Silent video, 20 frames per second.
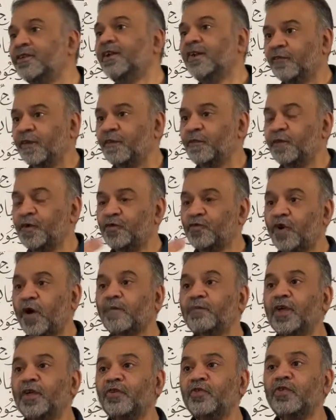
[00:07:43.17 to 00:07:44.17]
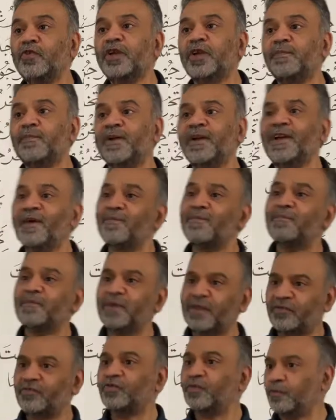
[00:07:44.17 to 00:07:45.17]
When we drop the noon, it becomes
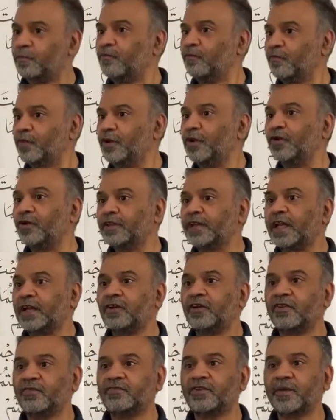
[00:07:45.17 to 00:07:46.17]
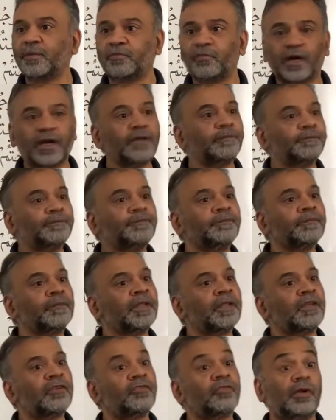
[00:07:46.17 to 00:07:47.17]
majzoom. We know that concept, right?
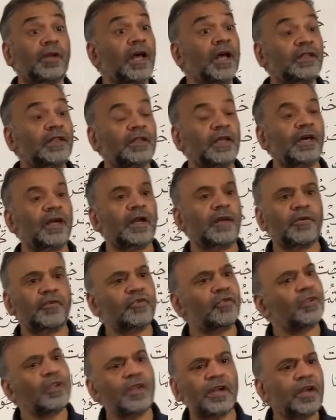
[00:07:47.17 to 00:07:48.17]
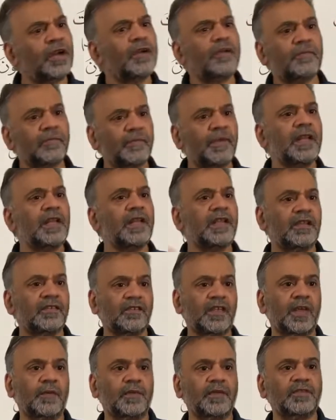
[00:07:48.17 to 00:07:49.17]
So la taqraba. So there are many
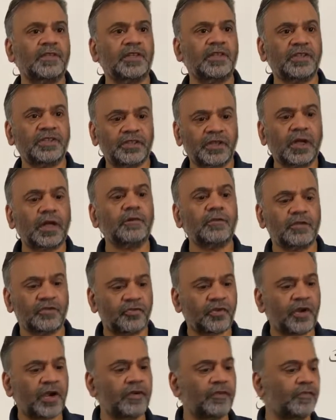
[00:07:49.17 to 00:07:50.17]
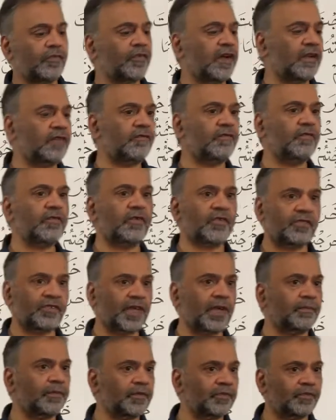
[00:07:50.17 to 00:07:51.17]
examples, and inshallah we'll try to find few
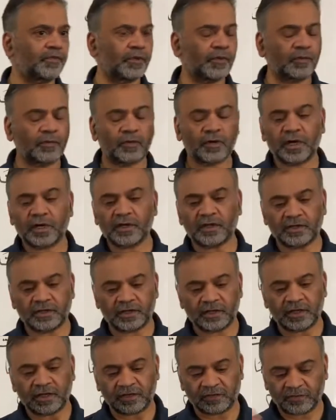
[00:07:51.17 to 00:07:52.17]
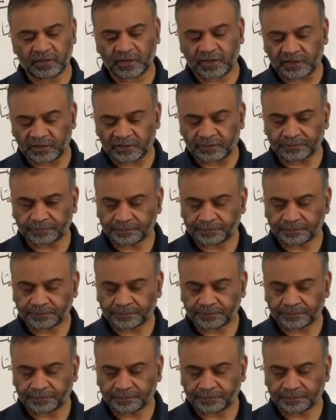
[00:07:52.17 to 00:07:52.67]
examples from Quran in the next class.